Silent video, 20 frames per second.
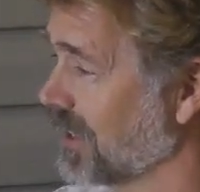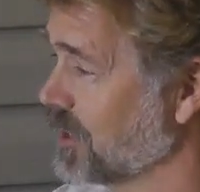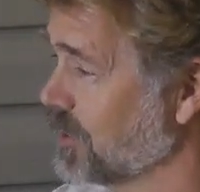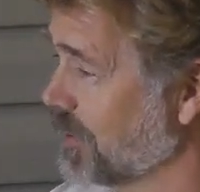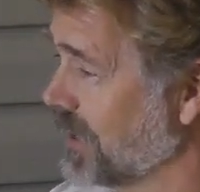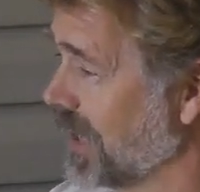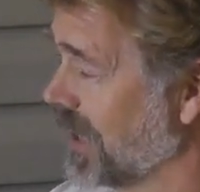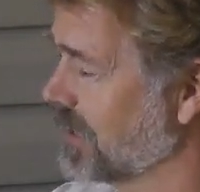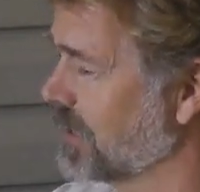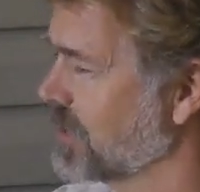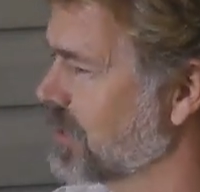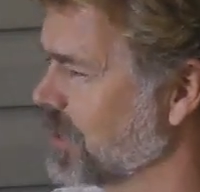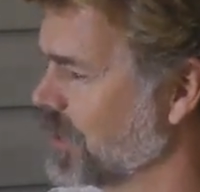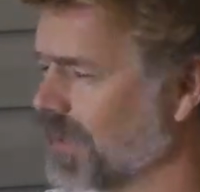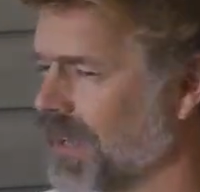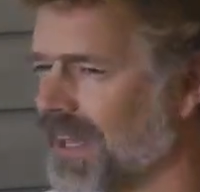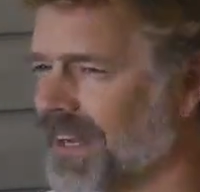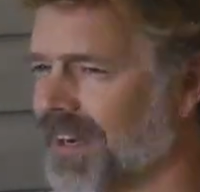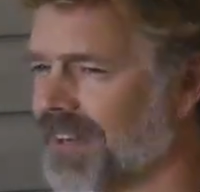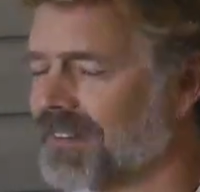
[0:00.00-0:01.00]
Because we had to
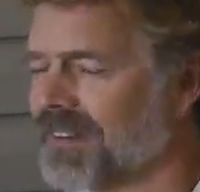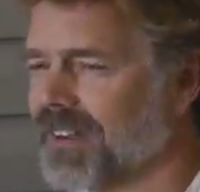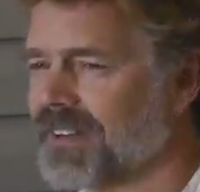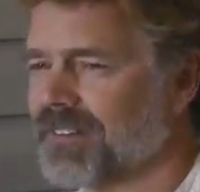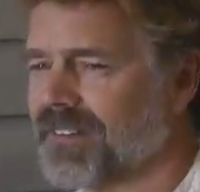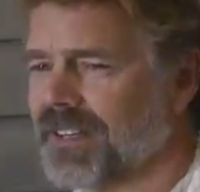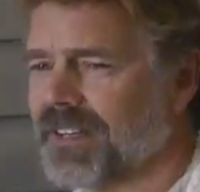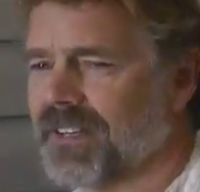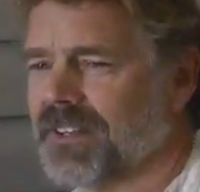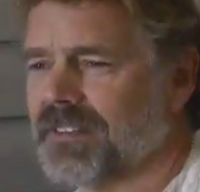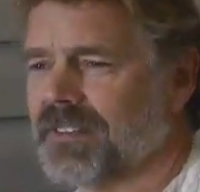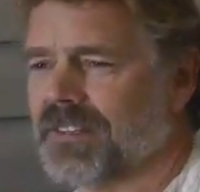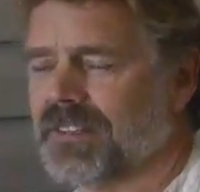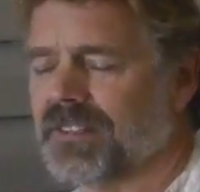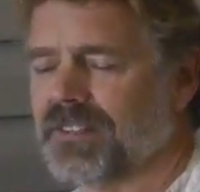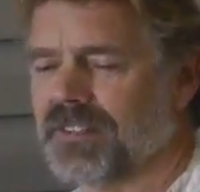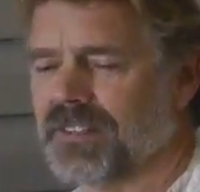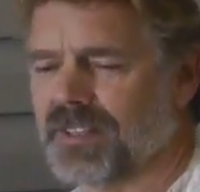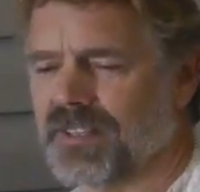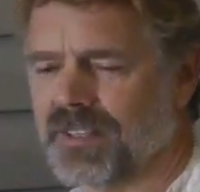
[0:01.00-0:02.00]
do that. I think I
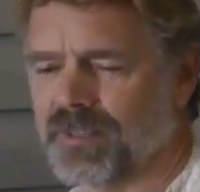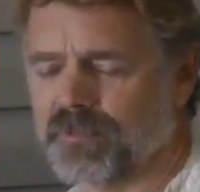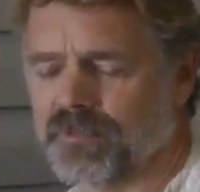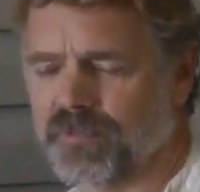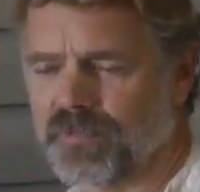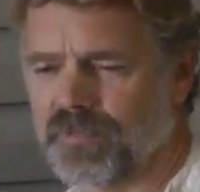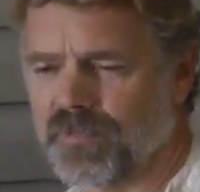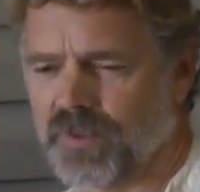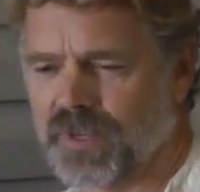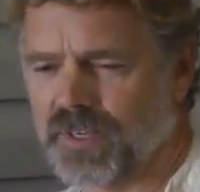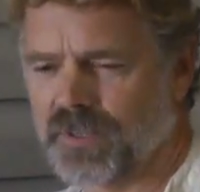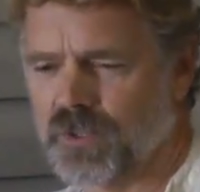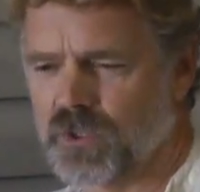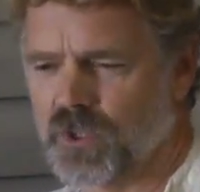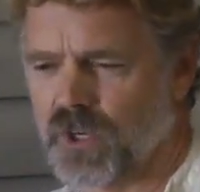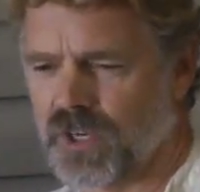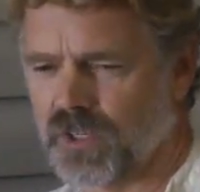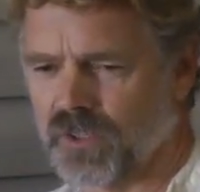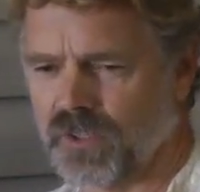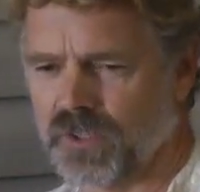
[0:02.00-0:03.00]
did, we had to
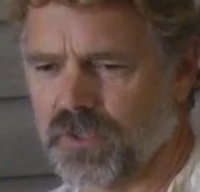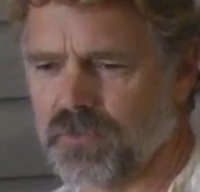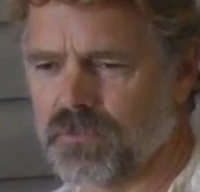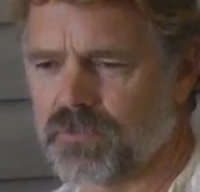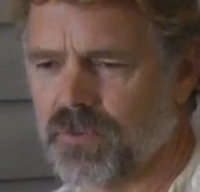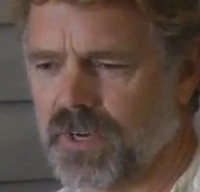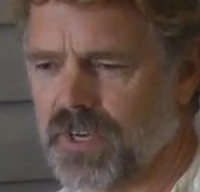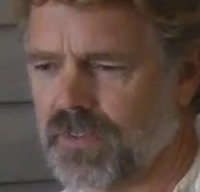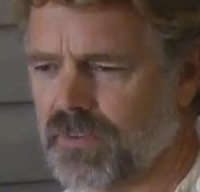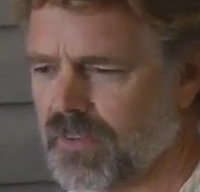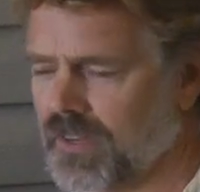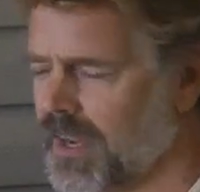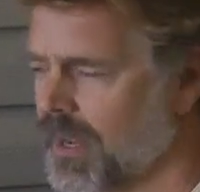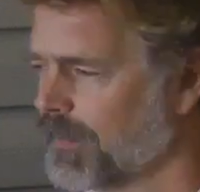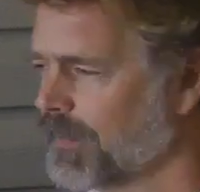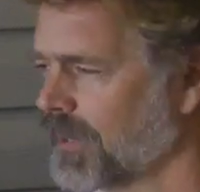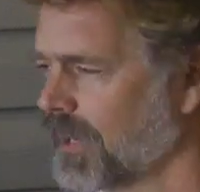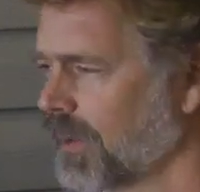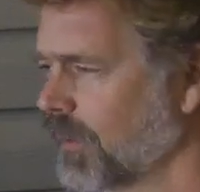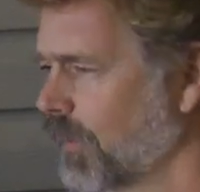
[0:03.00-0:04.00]
juggle, and funny thing
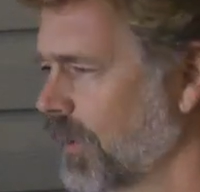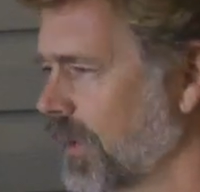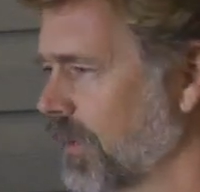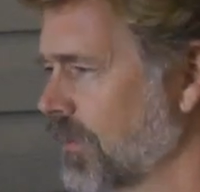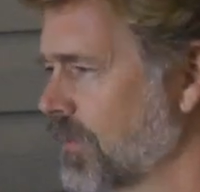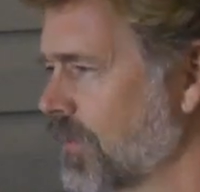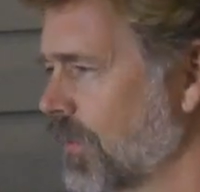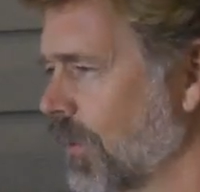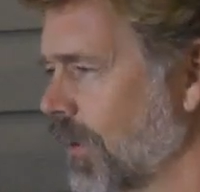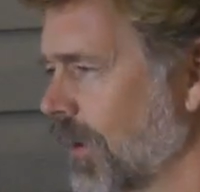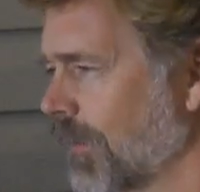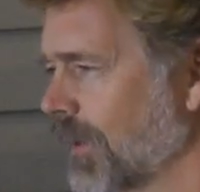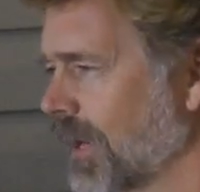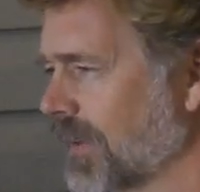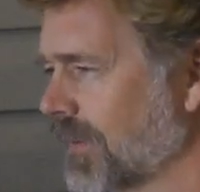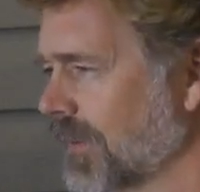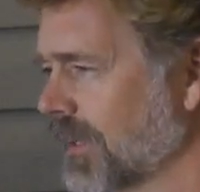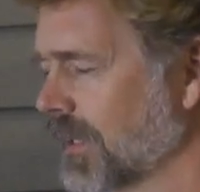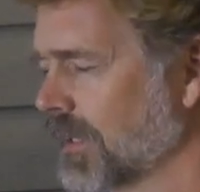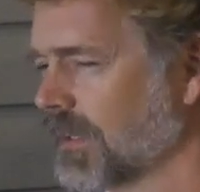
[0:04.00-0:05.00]
happened on the way to the forum,
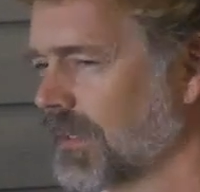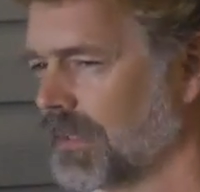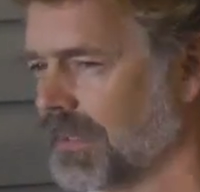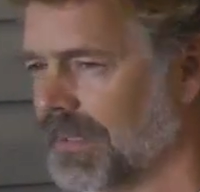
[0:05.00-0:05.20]
I think.